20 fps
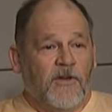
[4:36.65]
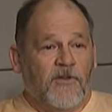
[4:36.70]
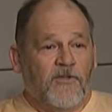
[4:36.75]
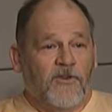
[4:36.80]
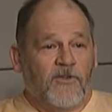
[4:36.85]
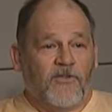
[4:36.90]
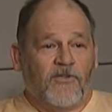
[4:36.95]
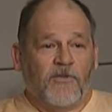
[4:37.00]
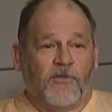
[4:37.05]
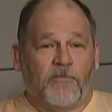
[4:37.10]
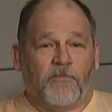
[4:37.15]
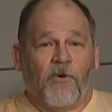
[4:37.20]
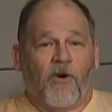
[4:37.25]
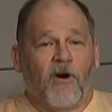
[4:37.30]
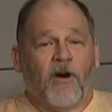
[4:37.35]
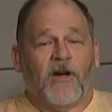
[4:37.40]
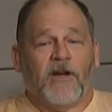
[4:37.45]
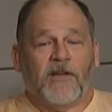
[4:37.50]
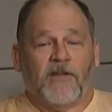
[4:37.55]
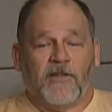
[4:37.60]
just to
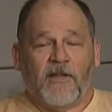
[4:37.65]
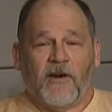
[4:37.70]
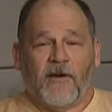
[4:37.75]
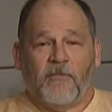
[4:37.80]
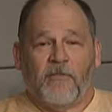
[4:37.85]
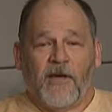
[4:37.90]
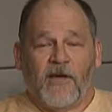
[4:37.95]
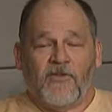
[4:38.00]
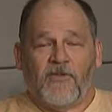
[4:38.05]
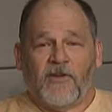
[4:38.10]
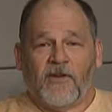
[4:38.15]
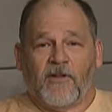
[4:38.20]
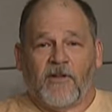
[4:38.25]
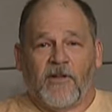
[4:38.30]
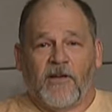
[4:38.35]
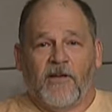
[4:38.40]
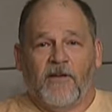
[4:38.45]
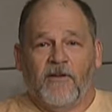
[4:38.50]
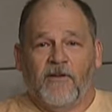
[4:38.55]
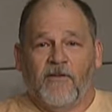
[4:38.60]
park it there
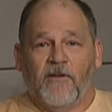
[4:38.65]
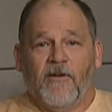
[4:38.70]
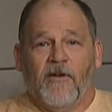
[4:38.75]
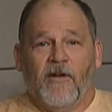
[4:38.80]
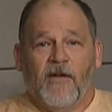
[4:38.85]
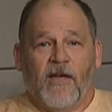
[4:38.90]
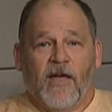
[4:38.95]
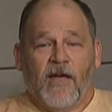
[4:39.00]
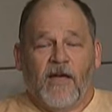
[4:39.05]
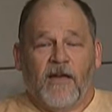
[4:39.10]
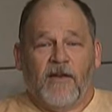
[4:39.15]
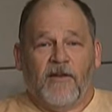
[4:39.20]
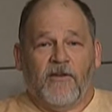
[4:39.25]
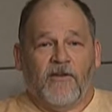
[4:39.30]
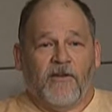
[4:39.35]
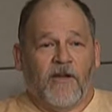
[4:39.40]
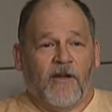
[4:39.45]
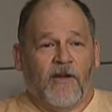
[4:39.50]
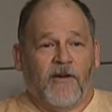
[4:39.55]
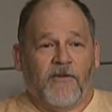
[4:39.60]
basically
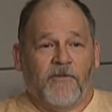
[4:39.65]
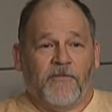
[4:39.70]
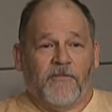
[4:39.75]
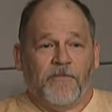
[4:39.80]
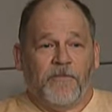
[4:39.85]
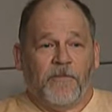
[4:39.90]
and uh,